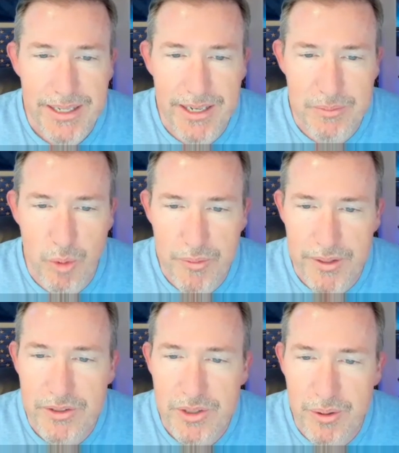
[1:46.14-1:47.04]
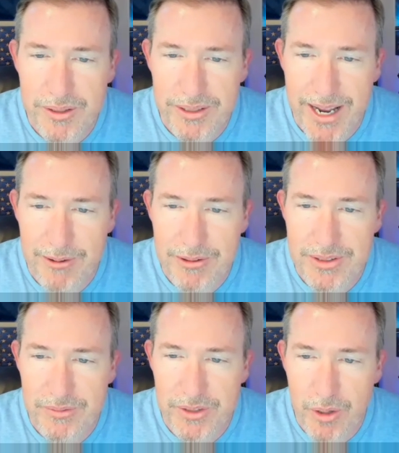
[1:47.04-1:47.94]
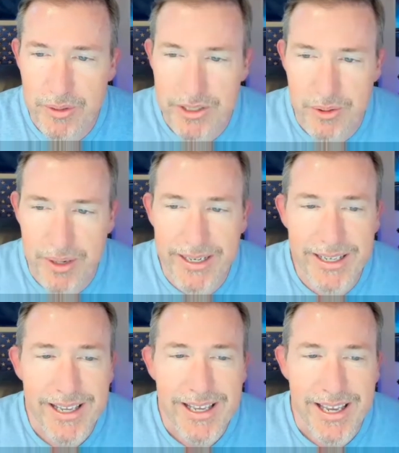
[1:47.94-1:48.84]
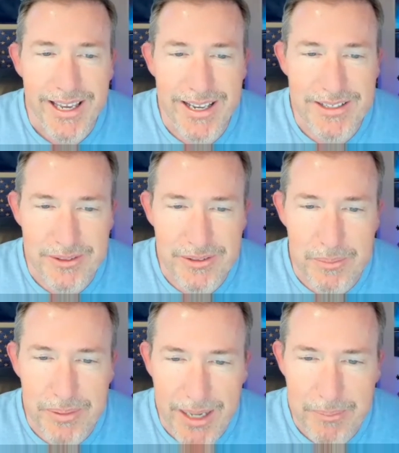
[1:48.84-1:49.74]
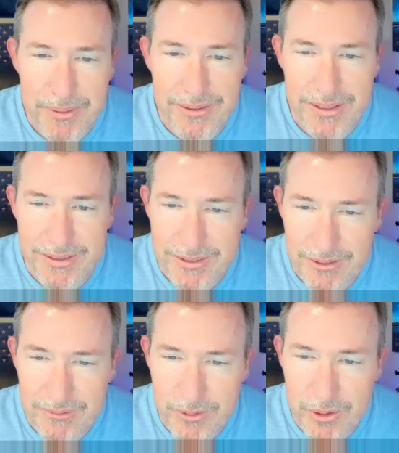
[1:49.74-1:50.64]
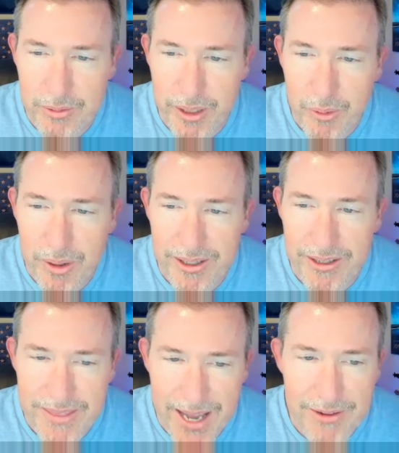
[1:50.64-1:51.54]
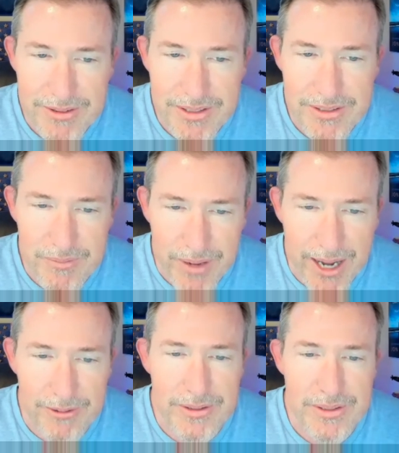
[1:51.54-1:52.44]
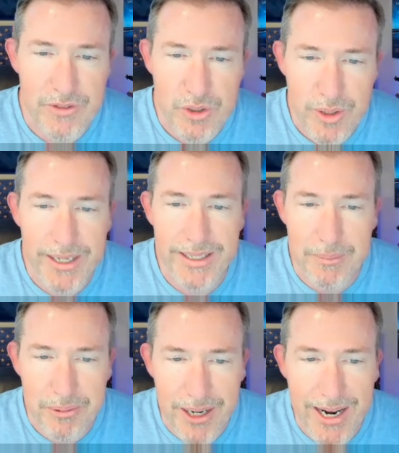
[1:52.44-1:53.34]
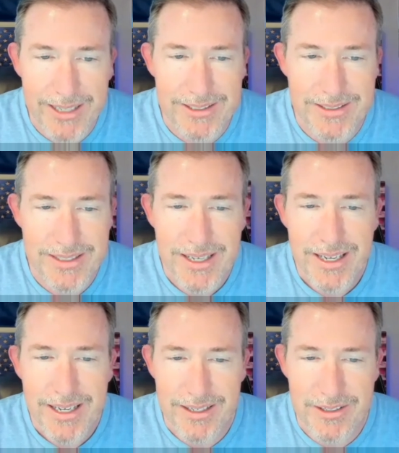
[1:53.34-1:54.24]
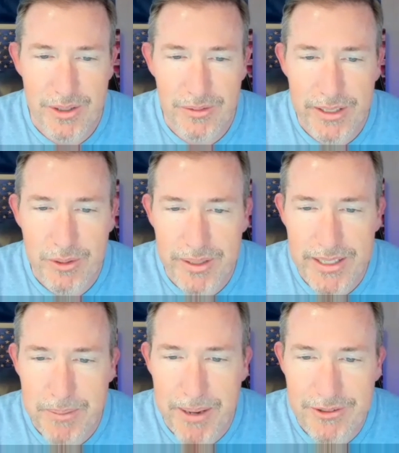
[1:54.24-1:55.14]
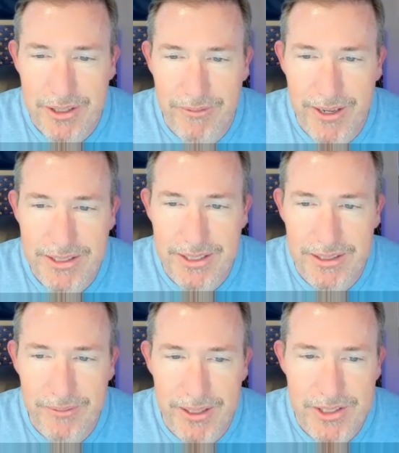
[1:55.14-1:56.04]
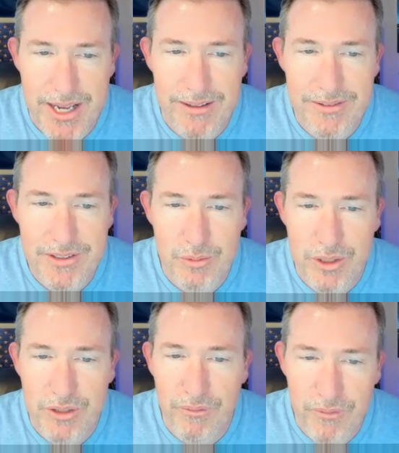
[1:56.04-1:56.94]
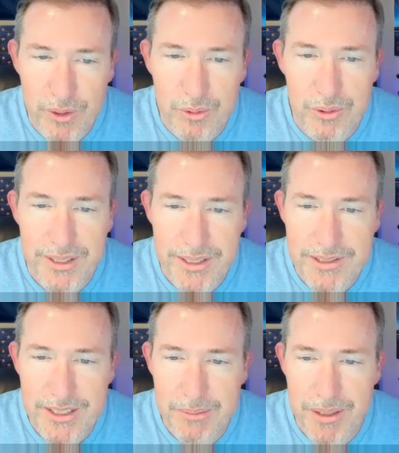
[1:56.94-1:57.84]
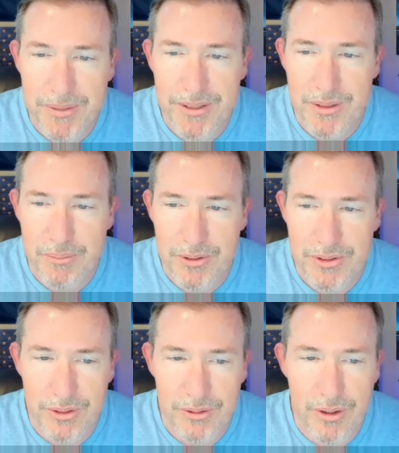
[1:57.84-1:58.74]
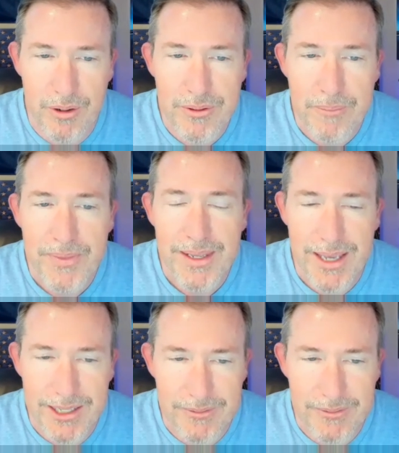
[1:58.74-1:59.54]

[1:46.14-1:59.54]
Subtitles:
He has more than 200 hours of yoga training and has earned a black belt in Kung Fu, requiring thousands of hours of training and practice. In his early 20s, Patrick faced significant challenges, which fueled his commitment to personal growth and